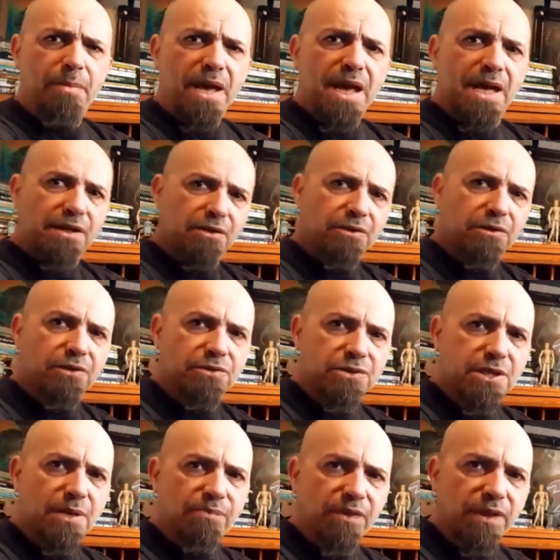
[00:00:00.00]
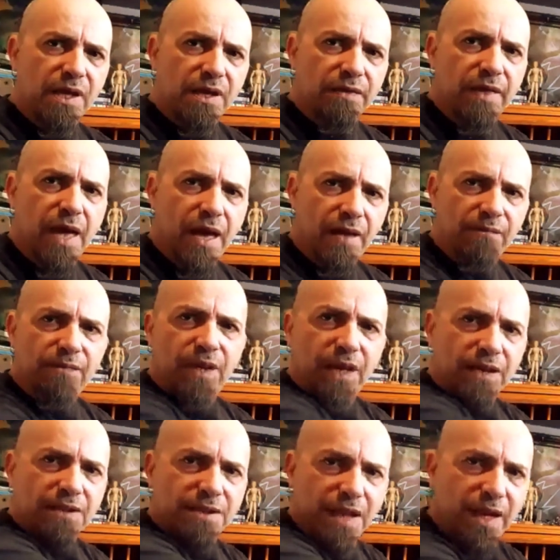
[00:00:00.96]
handle or something like that
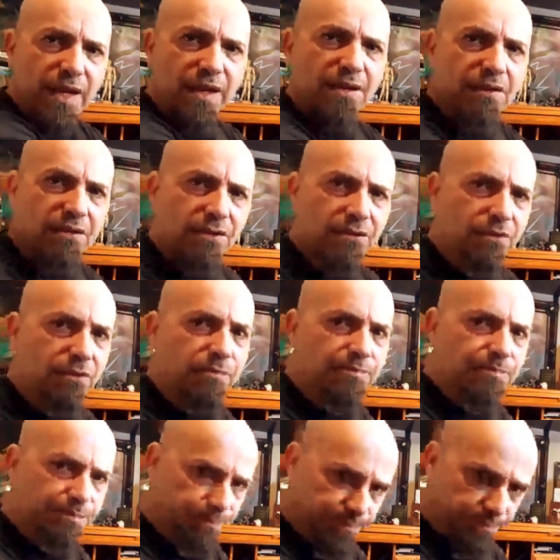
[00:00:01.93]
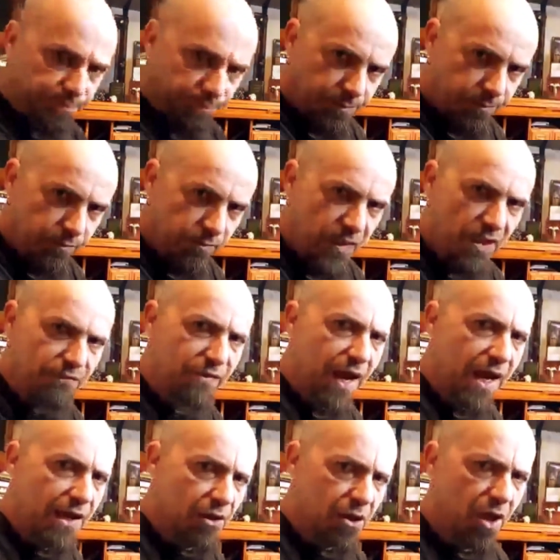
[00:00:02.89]
I tied a little
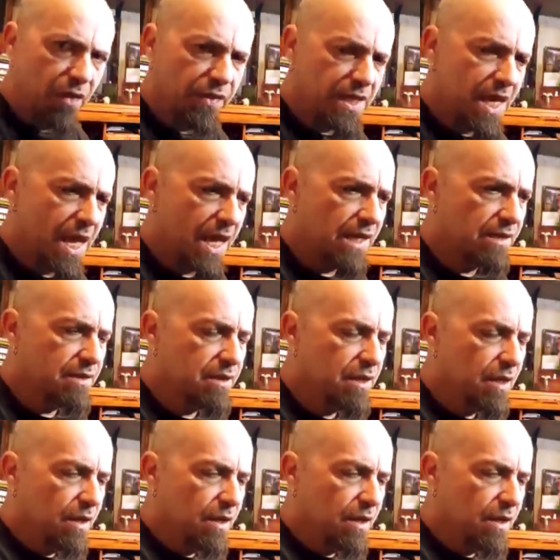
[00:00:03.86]
vinyl on the end.